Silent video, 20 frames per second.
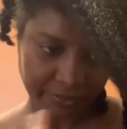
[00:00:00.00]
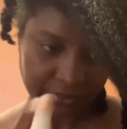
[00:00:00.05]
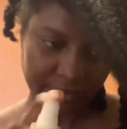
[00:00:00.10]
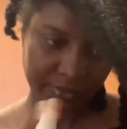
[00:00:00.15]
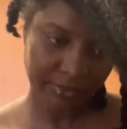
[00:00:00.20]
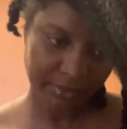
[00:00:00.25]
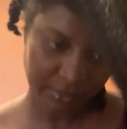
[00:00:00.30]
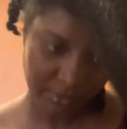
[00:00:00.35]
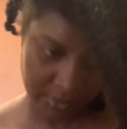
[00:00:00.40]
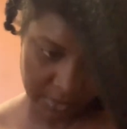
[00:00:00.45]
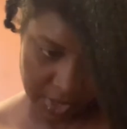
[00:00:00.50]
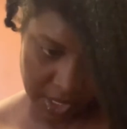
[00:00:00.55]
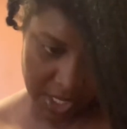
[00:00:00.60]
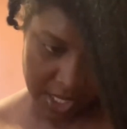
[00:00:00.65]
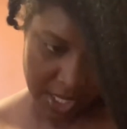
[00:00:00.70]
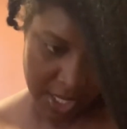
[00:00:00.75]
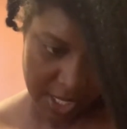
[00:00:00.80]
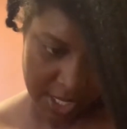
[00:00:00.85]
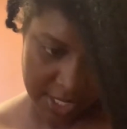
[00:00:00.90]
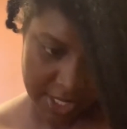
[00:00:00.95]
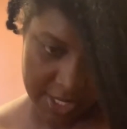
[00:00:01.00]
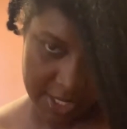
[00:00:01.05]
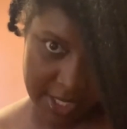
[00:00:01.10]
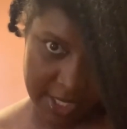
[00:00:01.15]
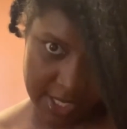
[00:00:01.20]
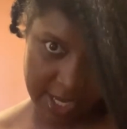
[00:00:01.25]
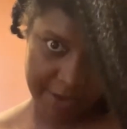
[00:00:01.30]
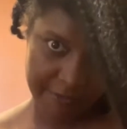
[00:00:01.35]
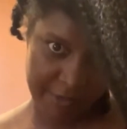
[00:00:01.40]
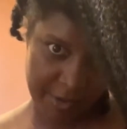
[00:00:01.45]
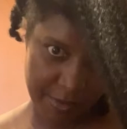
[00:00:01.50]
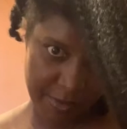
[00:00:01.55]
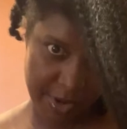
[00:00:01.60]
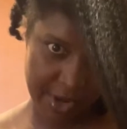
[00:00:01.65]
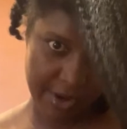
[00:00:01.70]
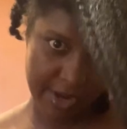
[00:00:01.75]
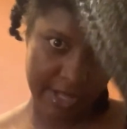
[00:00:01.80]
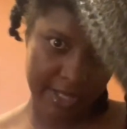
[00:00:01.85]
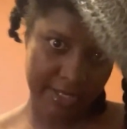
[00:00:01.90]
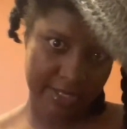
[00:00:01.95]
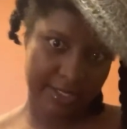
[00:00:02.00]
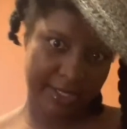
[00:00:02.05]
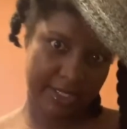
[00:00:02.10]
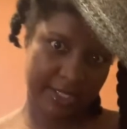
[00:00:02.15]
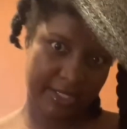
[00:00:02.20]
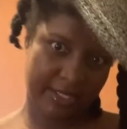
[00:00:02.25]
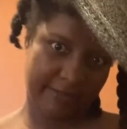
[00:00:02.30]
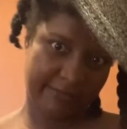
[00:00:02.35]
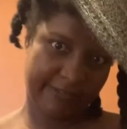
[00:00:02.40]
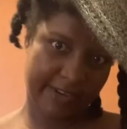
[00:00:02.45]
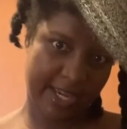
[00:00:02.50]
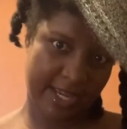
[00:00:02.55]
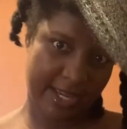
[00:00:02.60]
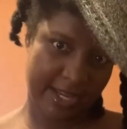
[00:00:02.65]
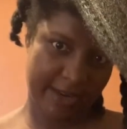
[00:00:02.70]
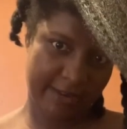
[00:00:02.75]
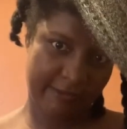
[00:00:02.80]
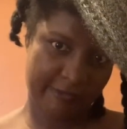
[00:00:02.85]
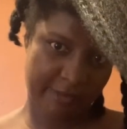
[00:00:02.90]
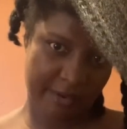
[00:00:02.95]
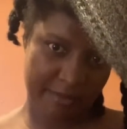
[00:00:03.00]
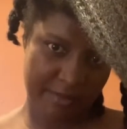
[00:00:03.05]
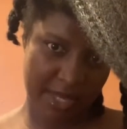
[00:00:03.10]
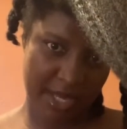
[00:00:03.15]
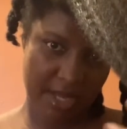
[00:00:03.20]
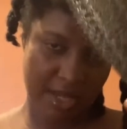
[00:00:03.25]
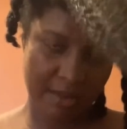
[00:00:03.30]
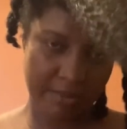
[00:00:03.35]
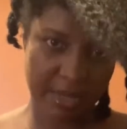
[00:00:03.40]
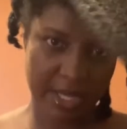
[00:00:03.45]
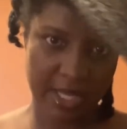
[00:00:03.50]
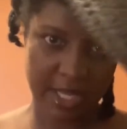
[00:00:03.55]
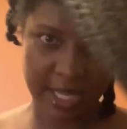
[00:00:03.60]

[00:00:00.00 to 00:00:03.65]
I think everywhere else is fine for me, but the